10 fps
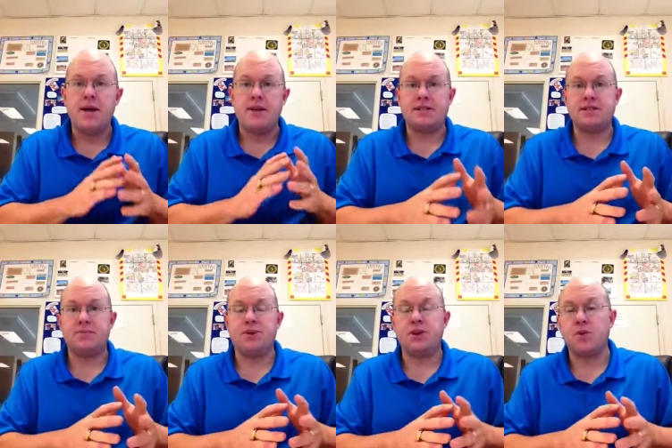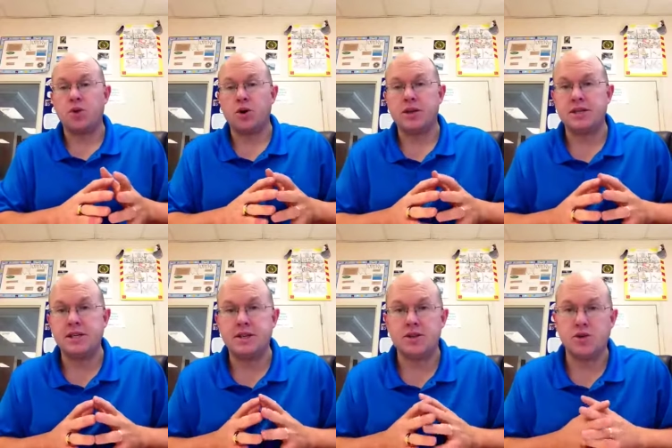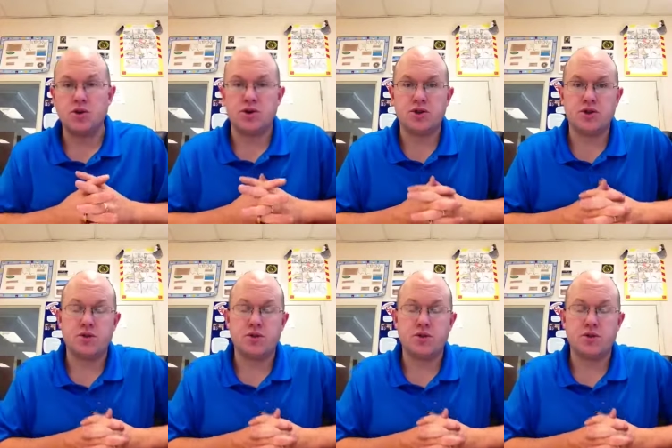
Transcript: That's something that we're going to see the socialists